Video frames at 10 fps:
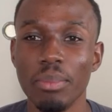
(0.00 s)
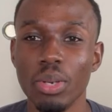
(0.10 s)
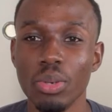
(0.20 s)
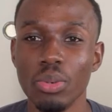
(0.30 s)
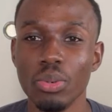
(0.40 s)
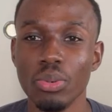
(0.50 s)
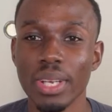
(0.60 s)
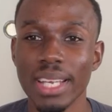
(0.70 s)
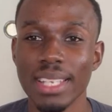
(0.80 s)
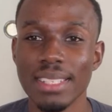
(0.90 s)
blue
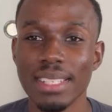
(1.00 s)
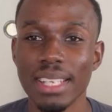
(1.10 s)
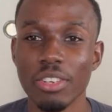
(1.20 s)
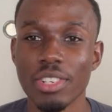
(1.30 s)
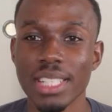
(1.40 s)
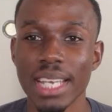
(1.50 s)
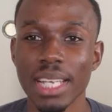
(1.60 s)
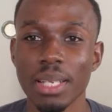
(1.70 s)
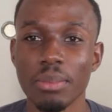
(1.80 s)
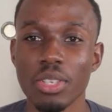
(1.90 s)
is the
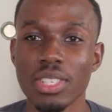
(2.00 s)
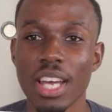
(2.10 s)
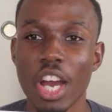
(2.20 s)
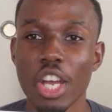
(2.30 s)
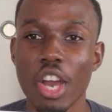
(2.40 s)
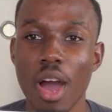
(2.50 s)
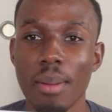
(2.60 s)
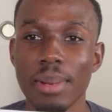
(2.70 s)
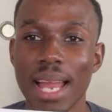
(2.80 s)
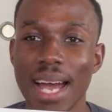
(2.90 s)
recyclables that are
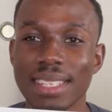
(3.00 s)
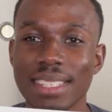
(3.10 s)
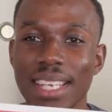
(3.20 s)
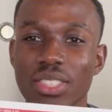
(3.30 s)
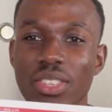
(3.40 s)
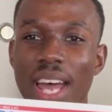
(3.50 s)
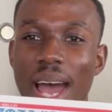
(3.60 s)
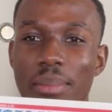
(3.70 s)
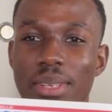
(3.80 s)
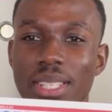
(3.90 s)
not plastic. So that
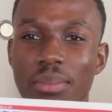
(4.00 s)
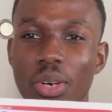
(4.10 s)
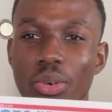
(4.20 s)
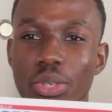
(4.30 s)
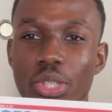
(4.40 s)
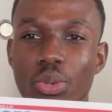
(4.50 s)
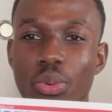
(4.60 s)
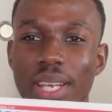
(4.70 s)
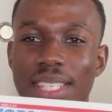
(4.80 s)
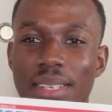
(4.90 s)
happens about
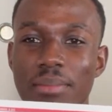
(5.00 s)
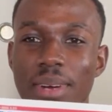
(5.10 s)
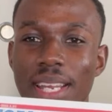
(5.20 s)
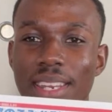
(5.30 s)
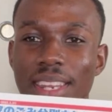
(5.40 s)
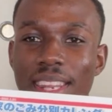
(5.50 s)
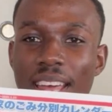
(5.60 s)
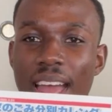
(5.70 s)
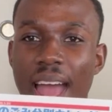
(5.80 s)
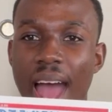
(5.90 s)
twice a month.
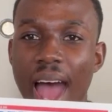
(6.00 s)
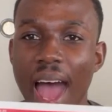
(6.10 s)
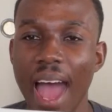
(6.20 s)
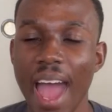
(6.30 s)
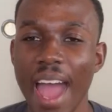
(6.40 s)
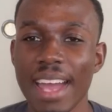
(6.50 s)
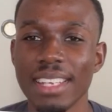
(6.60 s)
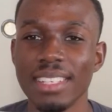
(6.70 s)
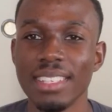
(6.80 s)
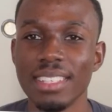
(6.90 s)

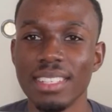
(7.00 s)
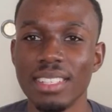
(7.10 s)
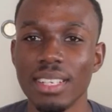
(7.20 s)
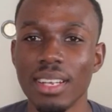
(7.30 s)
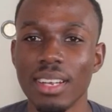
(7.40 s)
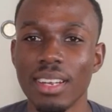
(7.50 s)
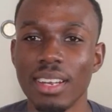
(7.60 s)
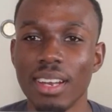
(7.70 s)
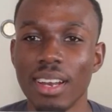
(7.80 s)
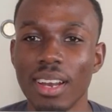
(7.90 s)
And
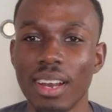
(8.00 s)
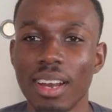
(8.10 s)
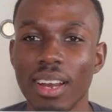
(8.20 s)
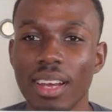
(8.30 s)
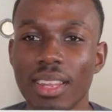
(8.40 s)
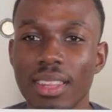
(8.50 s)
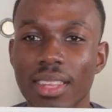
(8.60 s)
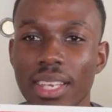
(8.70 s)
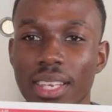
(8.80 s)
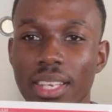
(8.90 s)

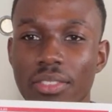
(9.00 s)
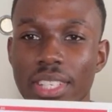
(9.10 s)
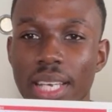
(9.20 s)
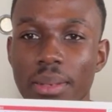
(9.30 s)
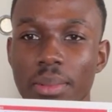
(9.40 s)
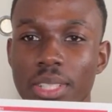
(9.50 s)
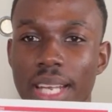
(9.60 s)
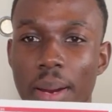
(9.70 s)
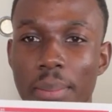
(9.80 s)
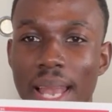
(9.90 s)
the recyclables
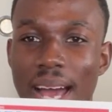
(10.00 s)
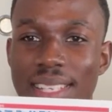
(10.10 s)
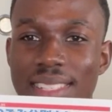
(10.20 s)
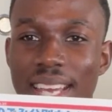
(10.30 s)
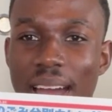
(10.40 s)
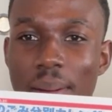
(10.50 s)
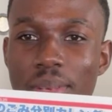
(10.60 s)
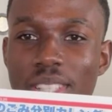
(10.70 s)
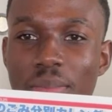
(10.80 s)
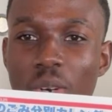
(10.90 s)
that are plastic
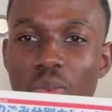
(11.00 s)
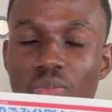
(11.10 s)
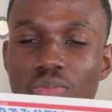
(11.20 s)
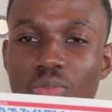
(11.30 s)
happens about